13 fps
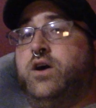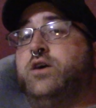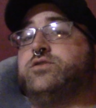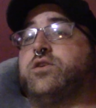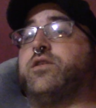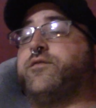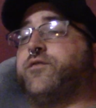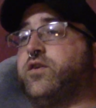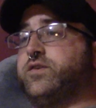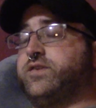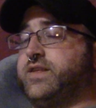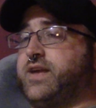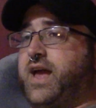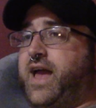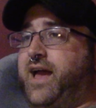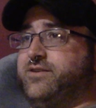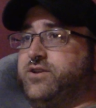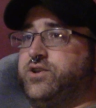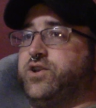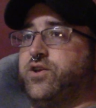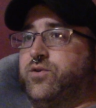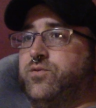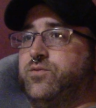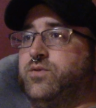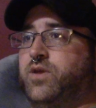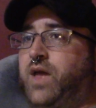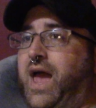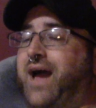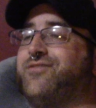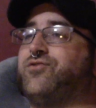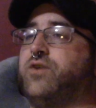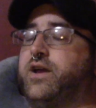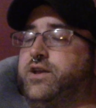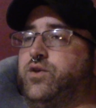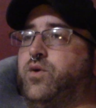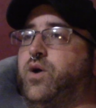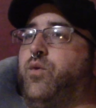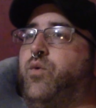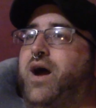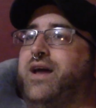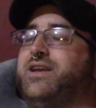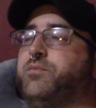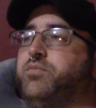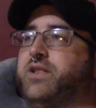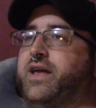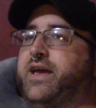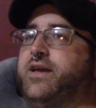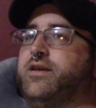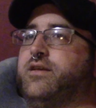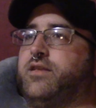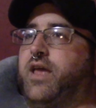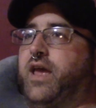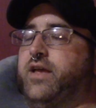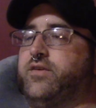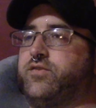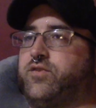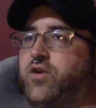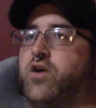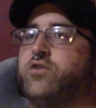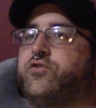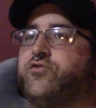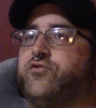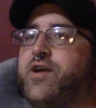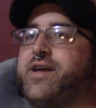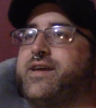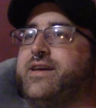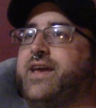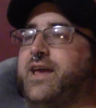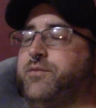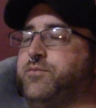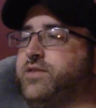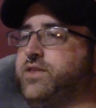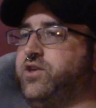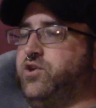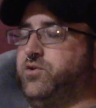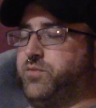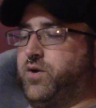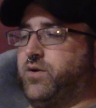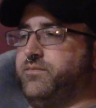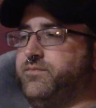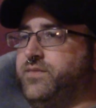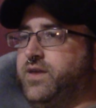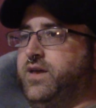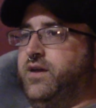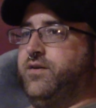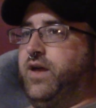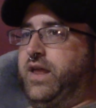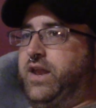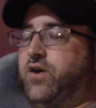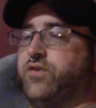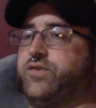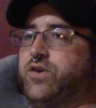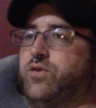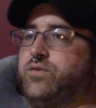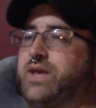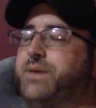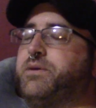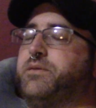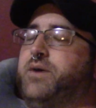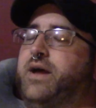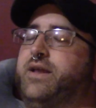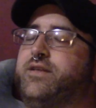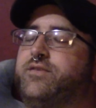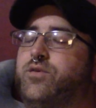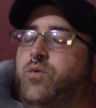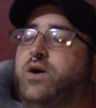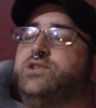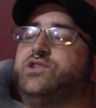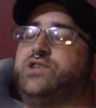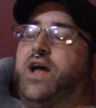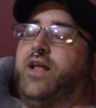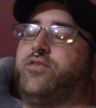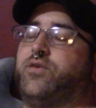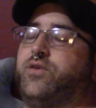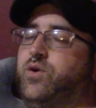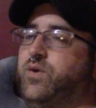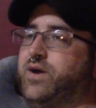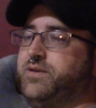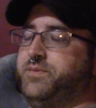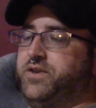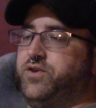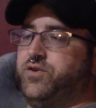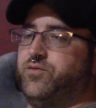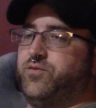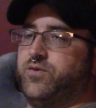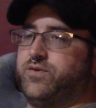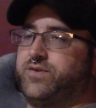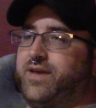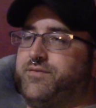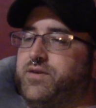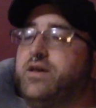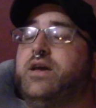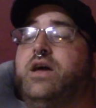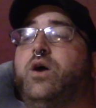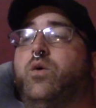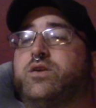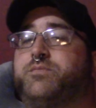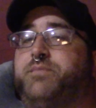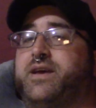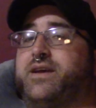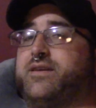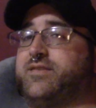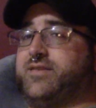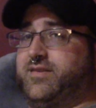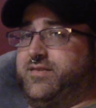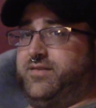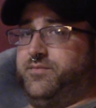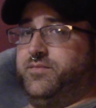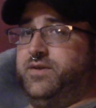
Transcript: So the first thing I had to do after I knew I wanted to play a Star Trek game with humor, and also keeping in mind it's a one shot so I don't want it to be too rules heavy, was pick a system